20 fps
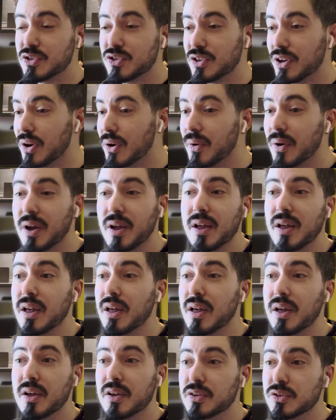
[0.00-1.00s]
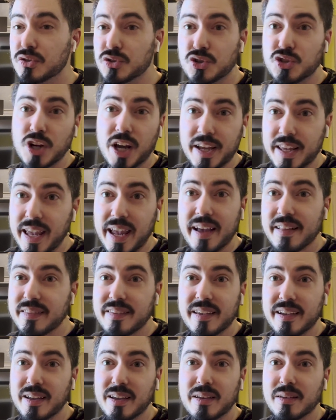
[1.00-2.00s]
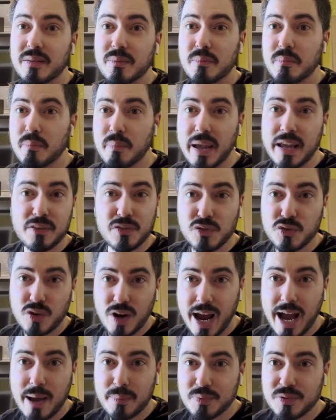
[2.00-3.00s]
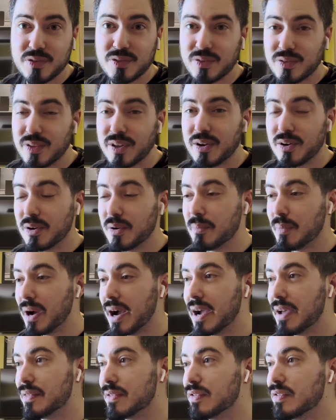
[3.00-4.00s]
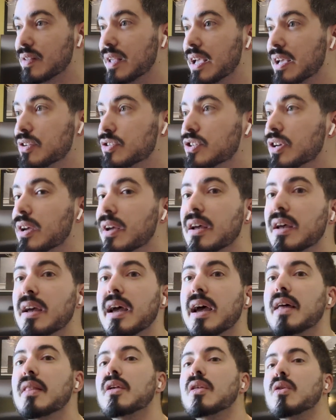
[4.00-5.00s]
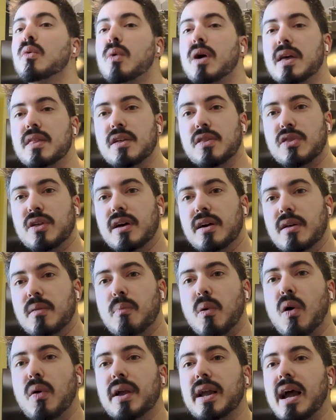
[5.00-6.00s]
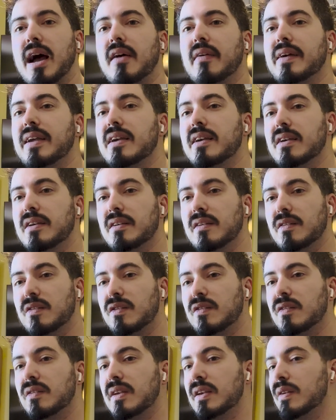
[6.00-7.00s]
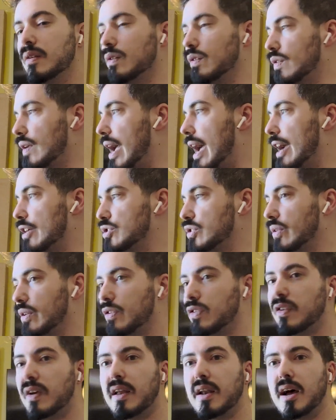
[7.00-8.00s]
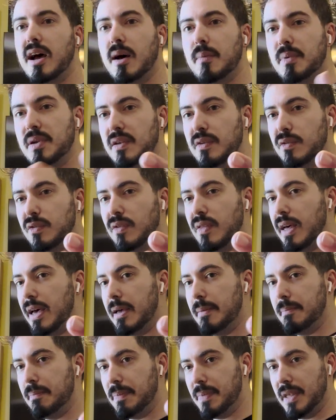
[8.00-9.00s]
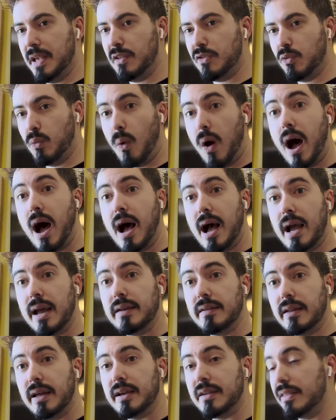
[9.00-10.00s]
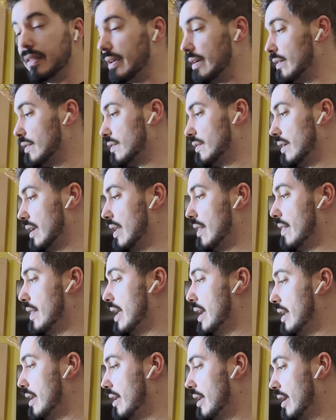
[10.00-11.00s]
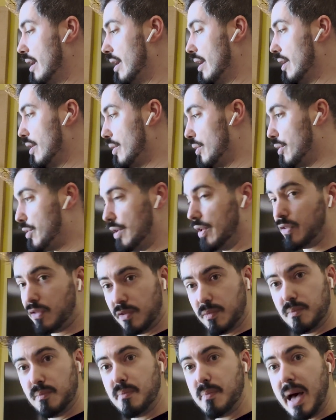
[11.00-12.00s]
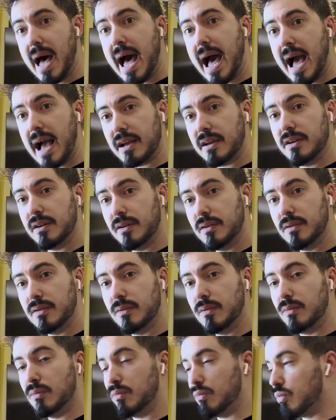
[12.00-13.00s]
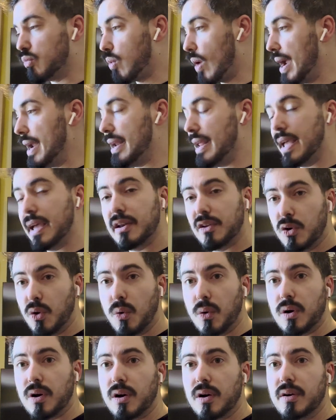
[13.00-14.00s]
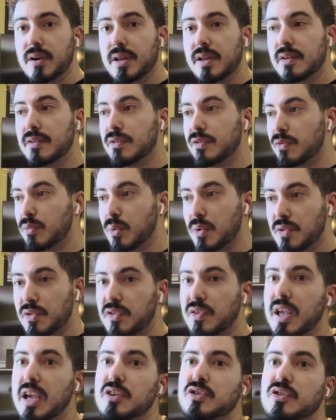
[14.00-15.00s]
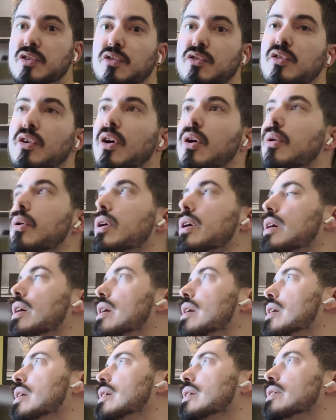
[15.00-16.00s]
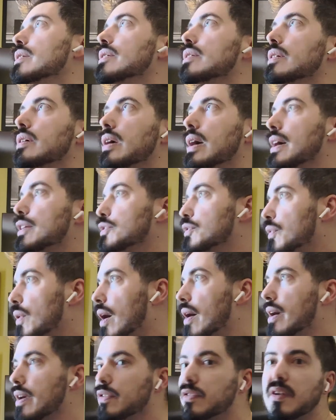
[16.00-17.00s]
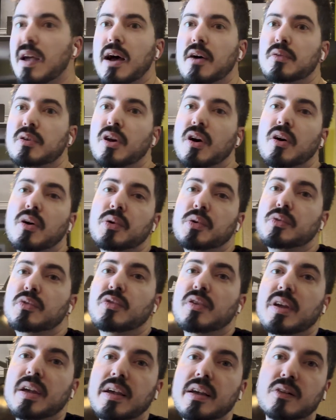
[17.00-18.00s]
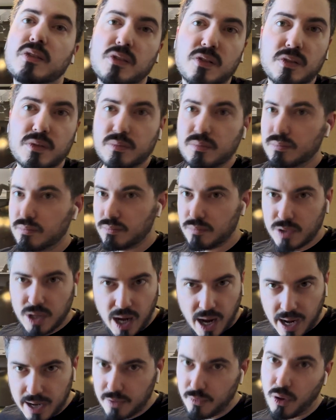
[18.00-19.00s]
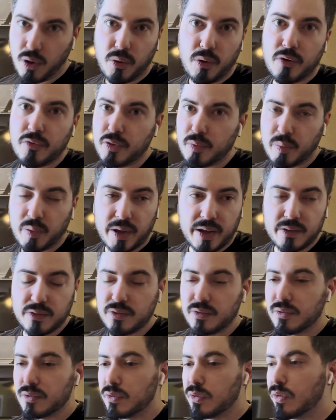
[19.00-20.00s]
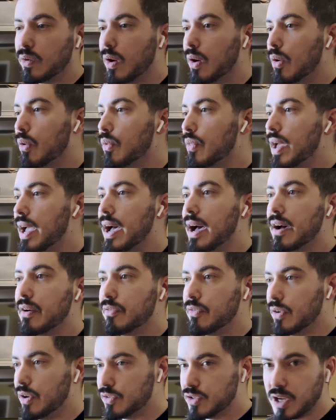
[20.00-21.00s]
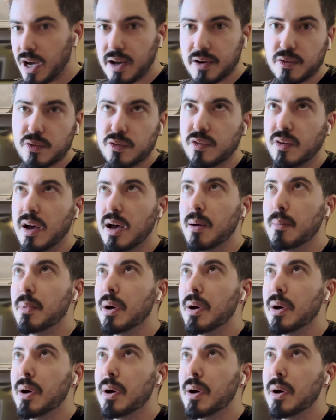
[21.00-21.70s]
So gigantic bass traps that are behind the stage. And then the way that the bowling alley is actually set up is that it's wide like this, and then this back right-hand corner is where the stage is. So as far as sound goes, it's kind of all over the place. So they have a ton of sub.